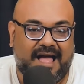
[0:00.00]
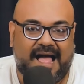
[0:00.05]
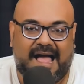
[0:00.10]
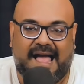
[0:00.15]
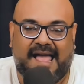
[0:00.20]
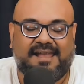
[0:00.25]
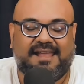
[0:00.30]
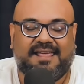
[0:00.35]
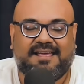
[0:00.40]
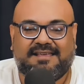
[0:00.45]

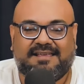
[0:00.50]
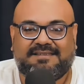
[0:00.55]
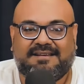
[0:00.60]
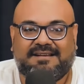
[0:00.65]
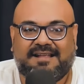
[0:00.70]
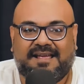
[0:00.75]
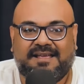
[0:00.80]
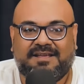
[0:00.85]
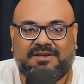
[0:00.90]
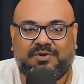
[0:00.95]
Like I said,
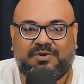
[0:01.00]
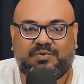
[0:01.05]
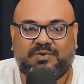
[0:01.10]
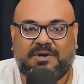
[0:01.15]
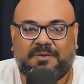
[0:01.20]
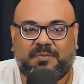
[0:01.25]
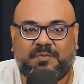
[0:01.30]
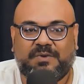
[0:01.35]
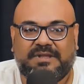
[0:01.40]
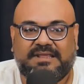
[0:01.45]
I grew
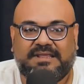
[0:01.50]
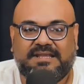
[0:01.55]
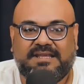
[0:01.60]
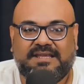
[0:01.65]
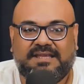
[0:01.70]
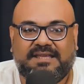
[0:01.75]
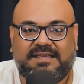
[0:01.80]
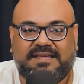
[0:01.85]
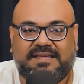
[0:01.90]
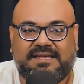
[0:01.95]
up with
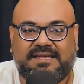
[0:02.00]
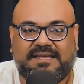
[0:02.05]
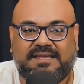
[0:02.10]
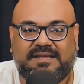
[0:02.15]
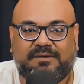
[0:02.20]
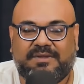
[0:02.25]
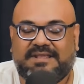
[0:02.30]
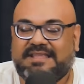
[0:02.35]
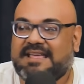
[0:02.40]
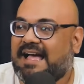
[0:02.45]

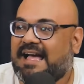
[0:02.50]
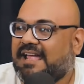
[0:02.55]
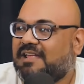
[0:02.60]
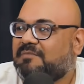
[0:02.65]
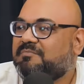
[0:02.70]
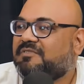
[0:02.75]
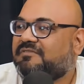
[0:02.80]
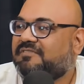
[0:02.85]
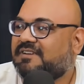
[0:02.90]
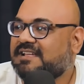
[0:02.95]
the hype
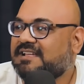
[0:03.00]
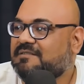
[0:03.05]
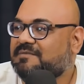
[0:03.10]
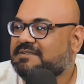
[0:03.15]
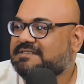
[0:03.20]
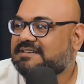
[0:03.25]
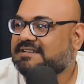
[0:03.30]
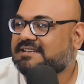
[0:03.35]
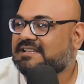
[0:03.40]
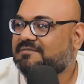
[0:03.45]
of Qayamat
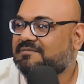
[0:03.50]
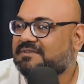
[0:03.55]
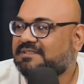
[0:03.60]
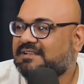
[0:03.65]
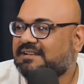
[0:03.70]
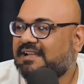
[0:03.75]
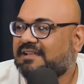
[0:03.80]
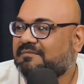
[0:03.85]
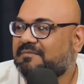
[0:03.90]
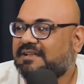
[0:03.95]
Se Qayamat Tak.
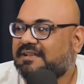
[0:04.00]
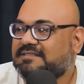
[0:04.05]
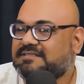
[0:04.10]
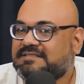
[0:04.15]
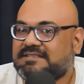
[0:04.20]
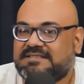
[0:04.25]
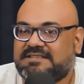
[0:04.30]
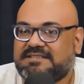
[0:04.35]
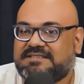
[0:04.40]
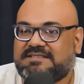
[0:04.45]
Like my
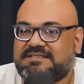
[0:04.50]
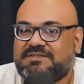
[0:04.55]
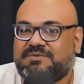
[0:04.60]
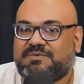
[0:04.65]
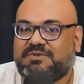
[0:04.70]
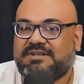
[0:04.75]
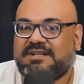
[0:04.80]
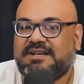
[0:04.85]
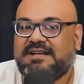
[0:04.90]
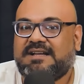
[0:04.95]
sister
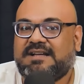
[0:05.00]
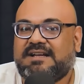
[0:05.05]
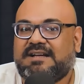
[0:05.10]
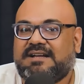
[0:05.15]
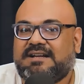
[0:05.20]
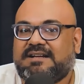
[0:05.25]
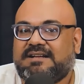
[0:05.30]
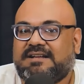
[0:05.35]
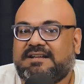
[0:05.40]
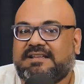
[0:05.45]
would
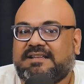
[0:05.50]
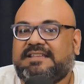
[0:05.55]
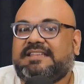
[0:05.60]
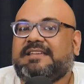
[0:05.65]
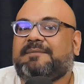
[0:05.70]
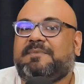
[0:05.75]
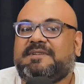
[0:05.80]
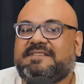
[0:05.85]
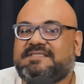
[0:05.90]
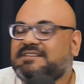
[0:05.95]

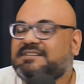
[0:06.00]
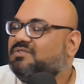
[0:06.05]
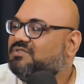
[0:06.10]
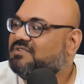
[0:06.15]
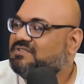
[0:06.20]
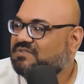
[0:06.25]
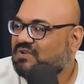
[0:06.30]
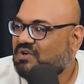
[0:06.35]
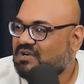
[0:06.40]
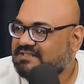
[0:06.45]
keep listening to the
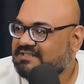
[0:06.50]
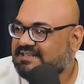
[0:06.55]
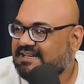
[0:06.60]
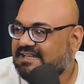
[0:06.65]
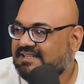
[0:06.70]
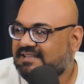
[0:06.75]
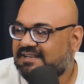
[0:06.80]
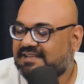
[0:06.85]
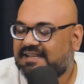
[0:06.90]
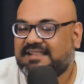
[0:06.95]
songs again
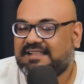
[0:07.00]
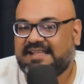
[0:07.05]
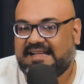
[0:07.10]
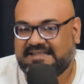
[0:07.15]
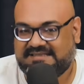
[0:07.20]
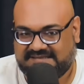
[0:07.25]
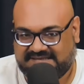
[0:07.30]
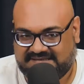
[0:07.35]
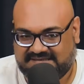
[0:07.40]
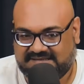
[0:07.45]
and again.
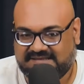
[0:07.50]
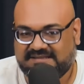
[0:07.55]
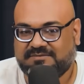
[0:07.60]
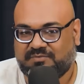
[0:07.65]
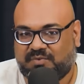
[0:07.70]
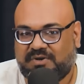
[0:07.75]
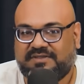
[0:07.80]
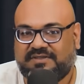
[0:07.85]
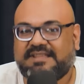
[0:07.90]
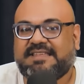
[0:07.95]
That's
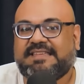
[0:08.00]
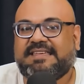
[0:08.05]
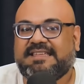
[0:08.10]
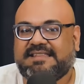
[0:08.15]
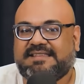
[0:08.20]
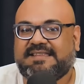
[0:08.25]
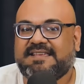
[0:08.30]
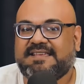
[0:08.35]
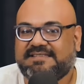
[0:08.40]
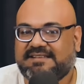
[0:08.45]
one of the key
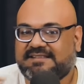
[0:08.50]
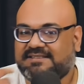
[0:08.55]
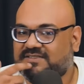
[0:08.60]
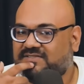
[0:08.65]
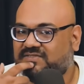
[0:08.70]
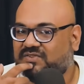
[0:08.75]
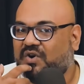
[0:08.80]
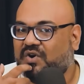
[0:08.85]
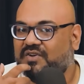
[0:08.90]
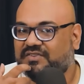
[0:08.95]
things, that the
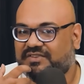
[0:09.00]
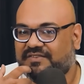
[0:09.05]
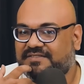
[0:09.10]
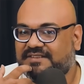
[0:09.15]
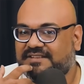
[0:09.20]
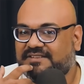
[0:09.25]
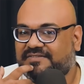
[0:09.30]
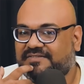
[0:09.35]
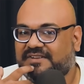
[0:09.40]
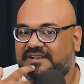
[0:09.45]
songs of
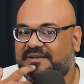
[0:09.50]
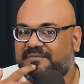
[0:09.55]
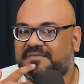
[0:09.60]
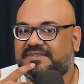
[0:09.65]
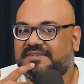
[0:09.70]
this film